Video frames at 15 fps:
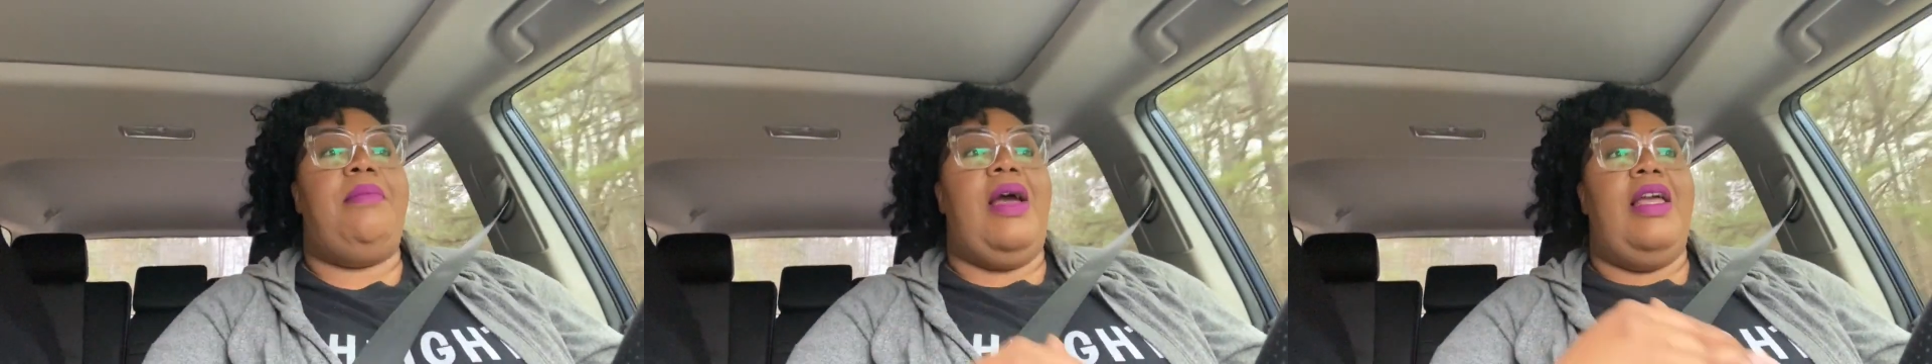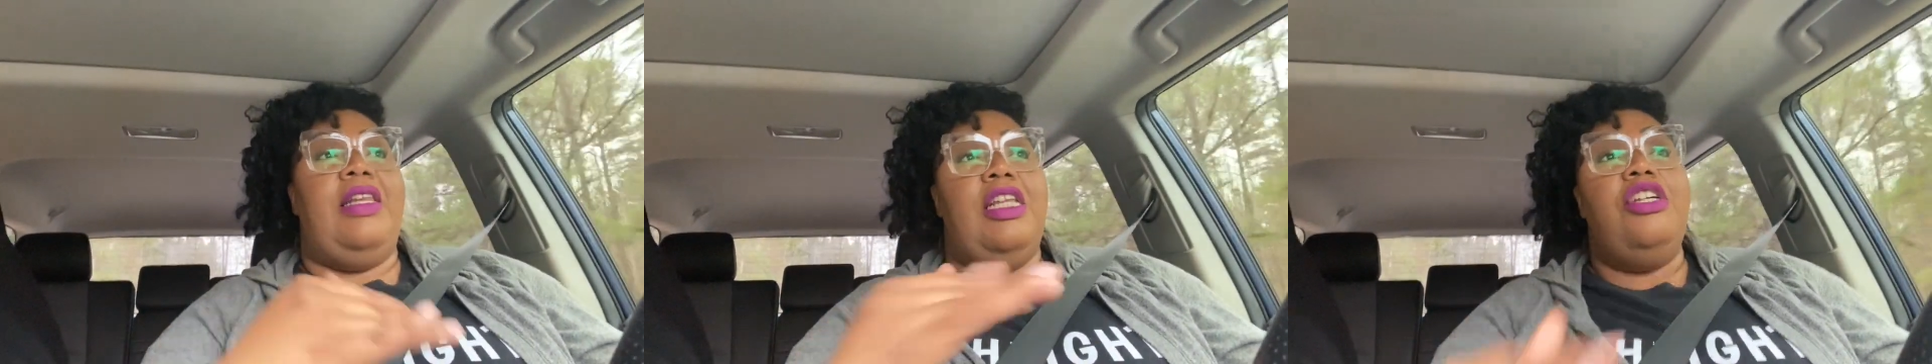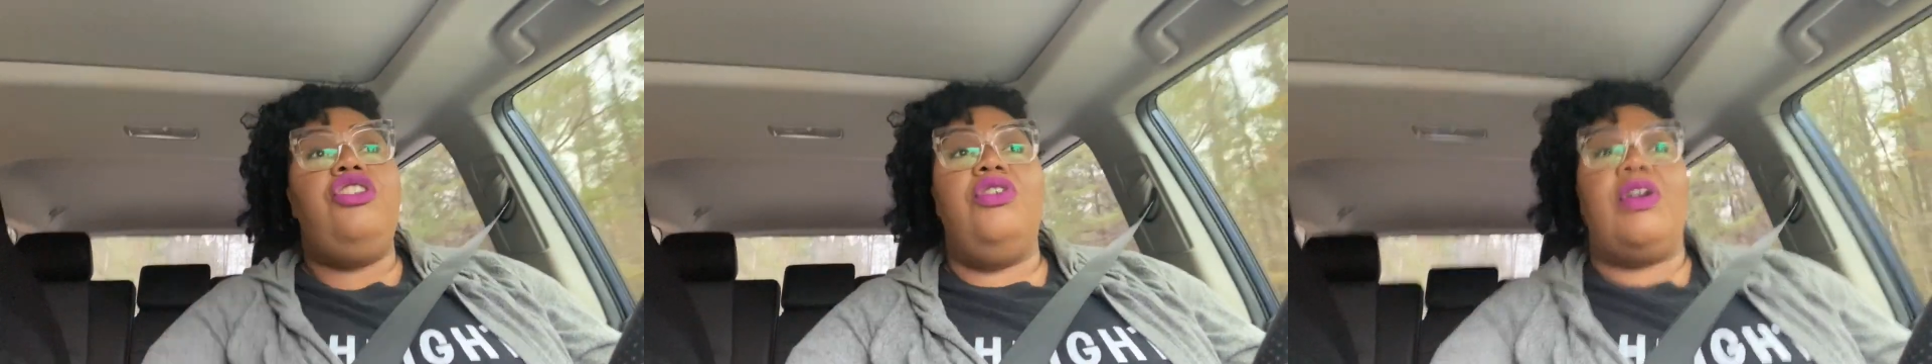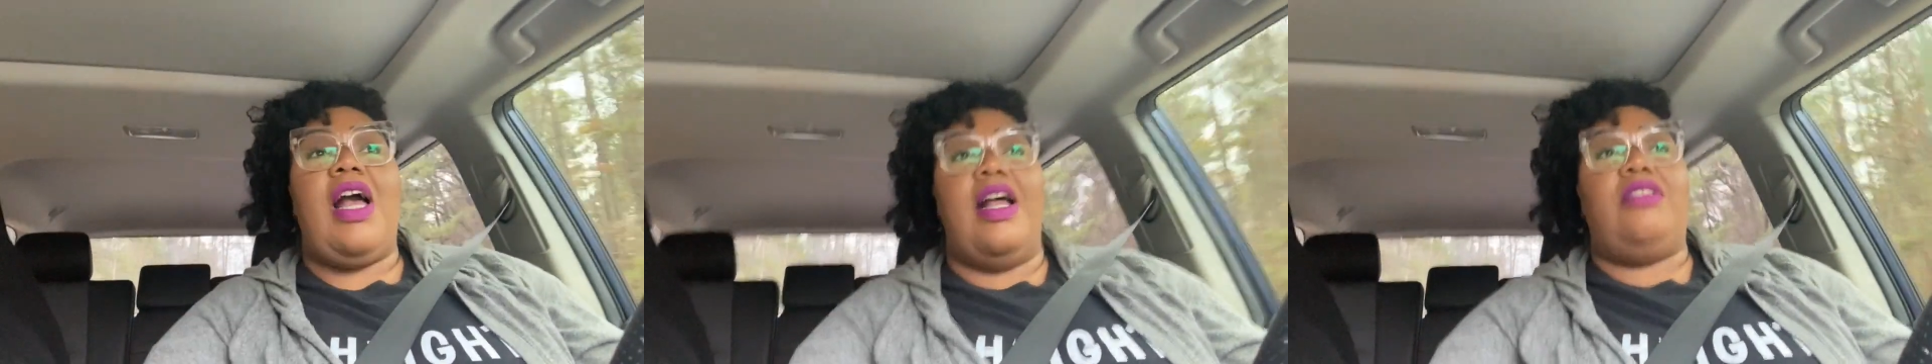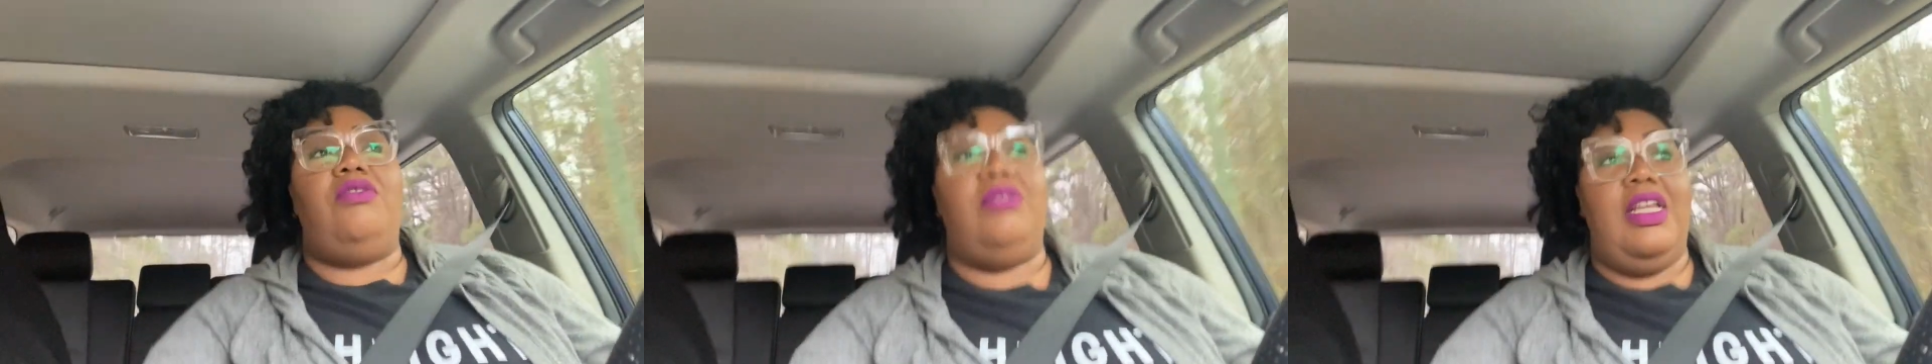my initial
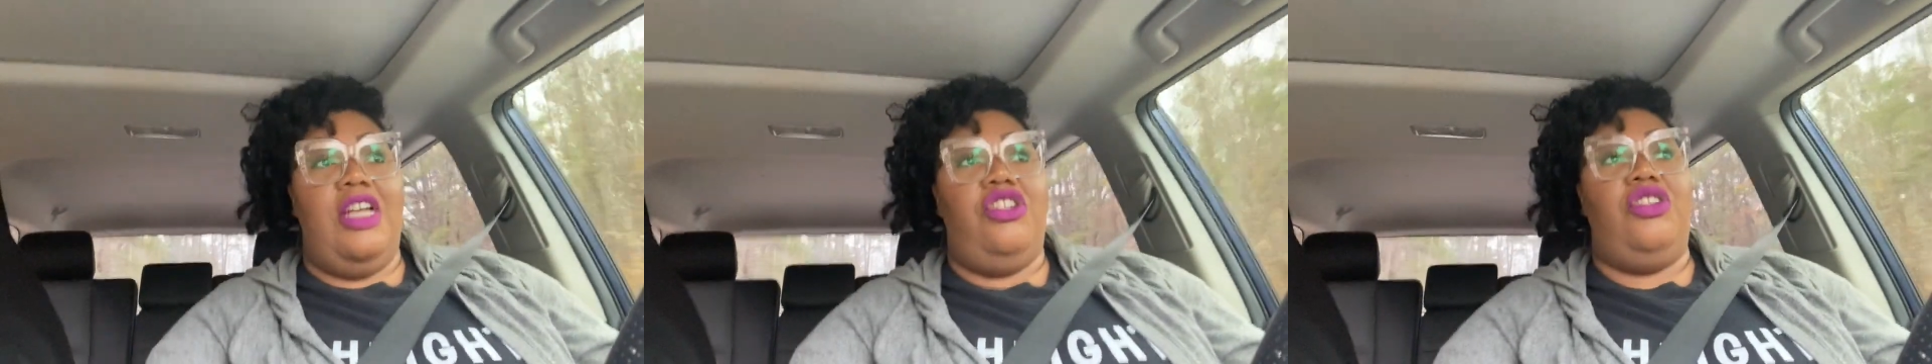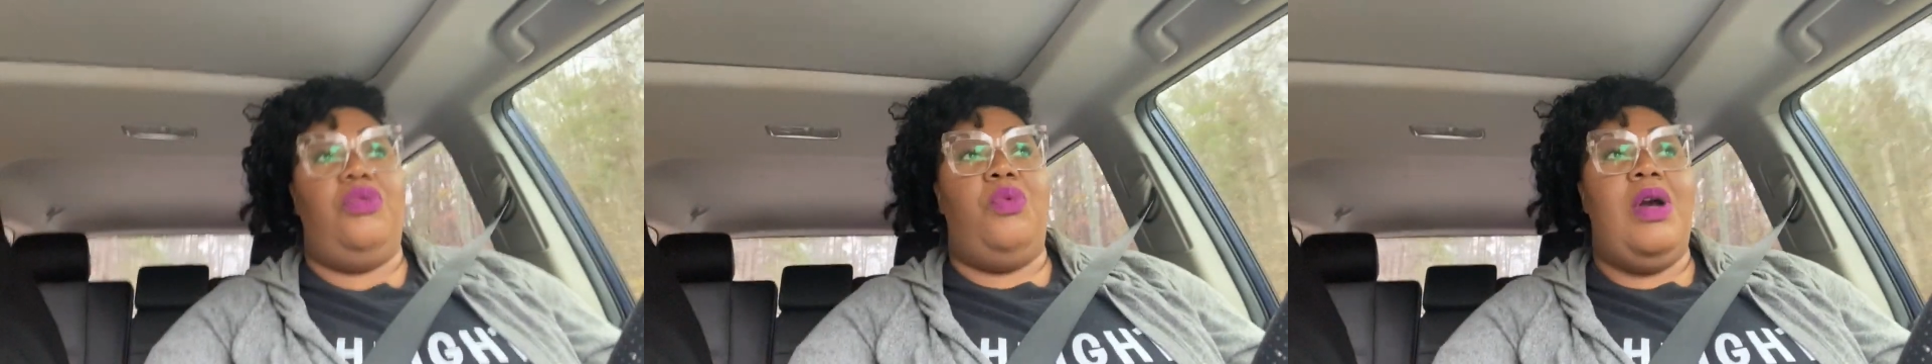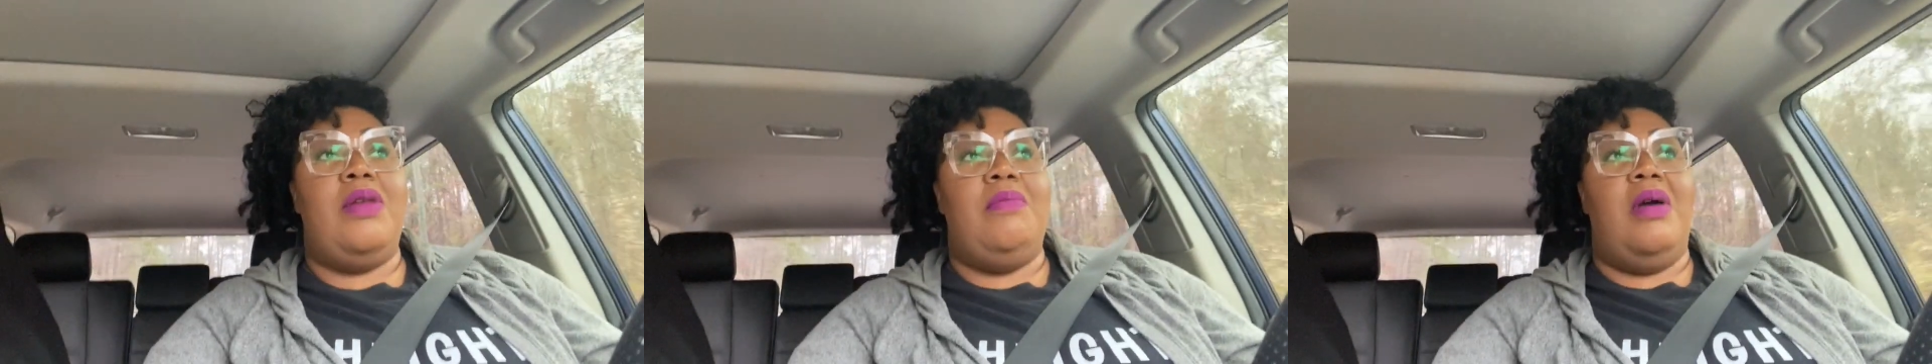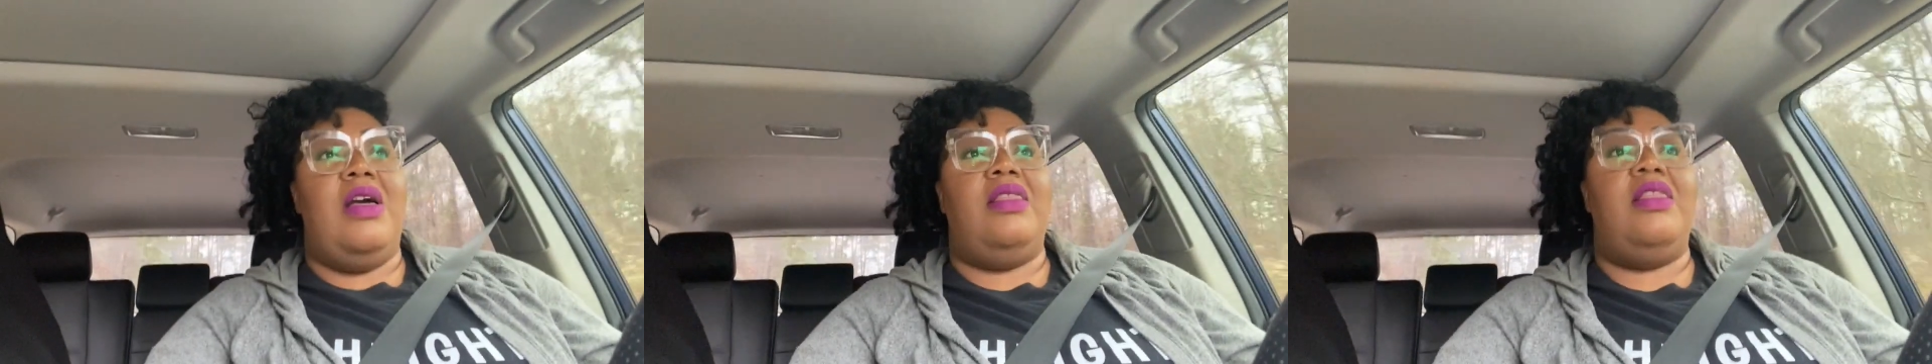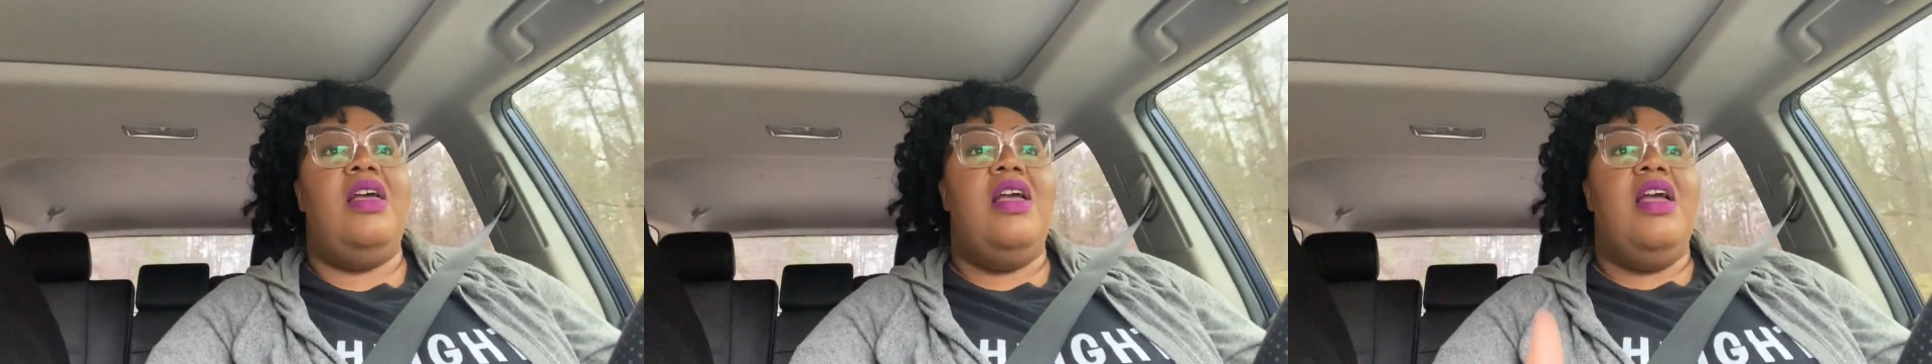consultation 1
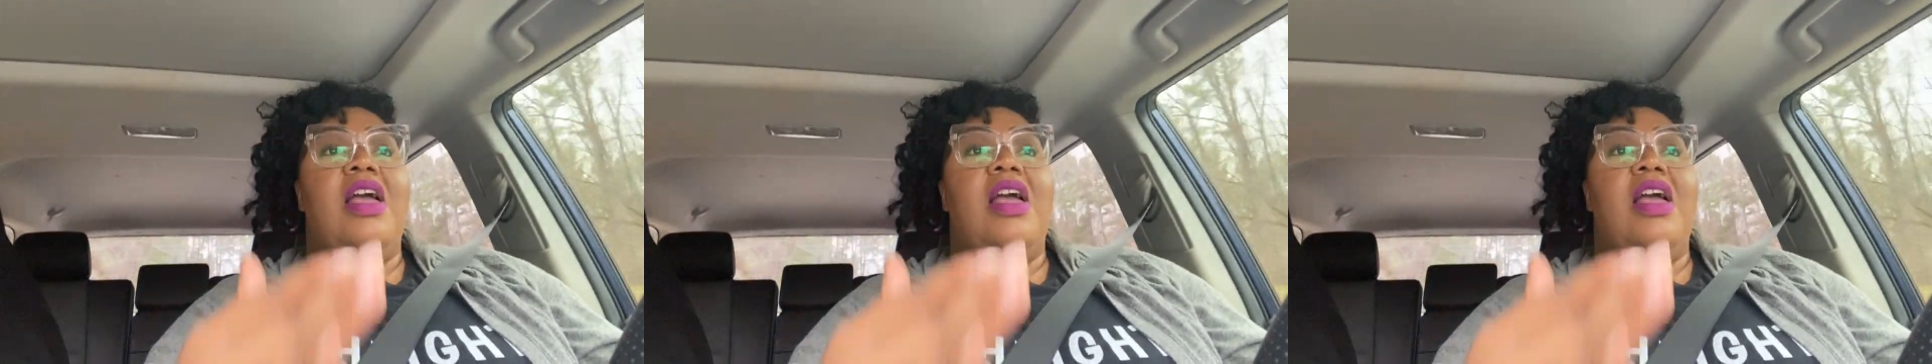month,